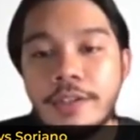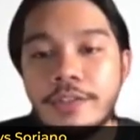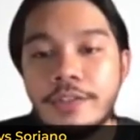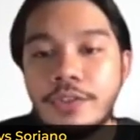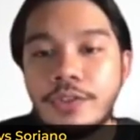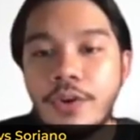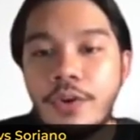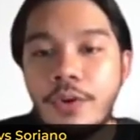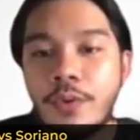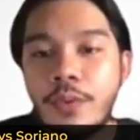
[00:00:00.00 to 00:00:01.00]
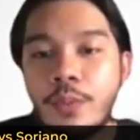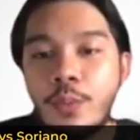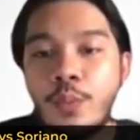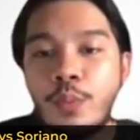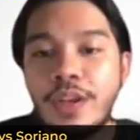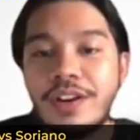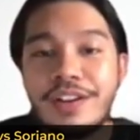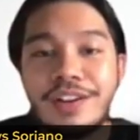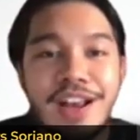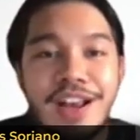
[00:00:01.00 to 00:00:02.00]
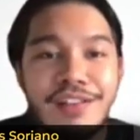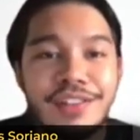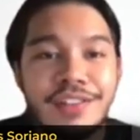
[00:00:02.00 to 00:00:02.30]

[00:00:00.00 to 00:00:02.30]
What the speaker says: So we are having